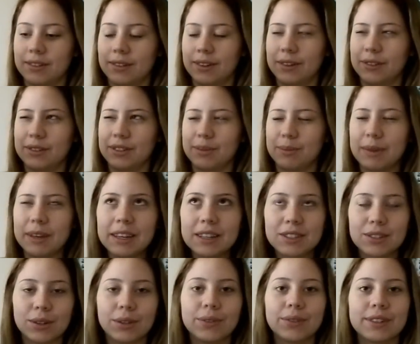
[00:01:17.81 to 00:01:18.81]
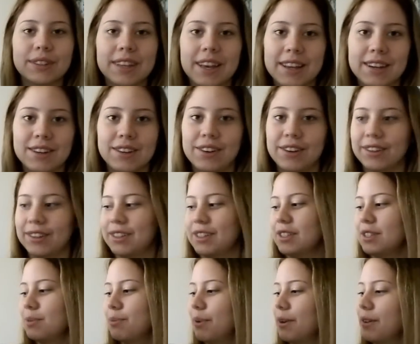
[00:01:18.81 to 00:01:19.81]
it was being sold for ten
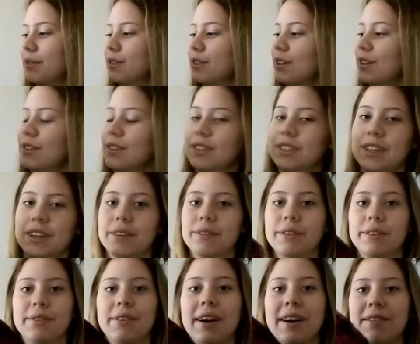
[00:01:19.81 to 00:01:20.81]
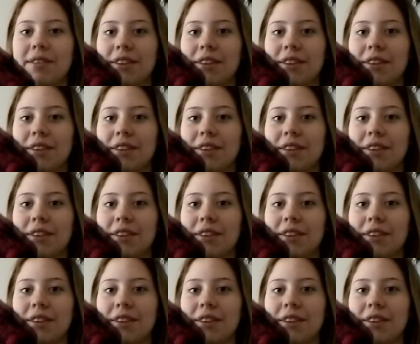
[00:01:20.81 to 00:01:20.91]
dollars, but it was on sale for five